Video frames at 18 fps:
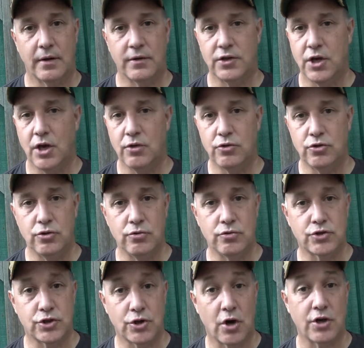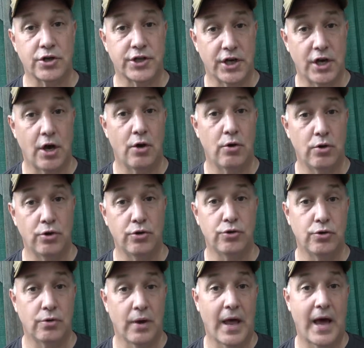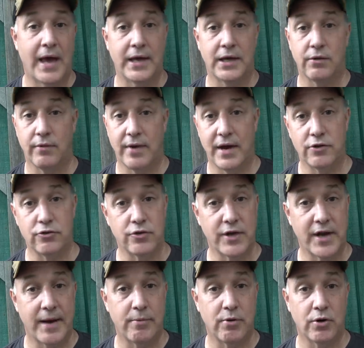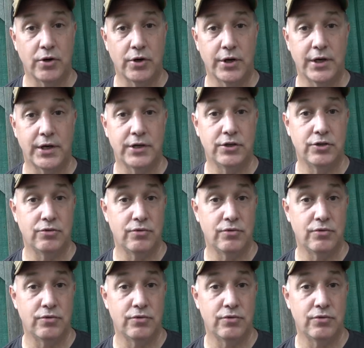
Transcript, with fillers: You start to know who you like around your neighborhood,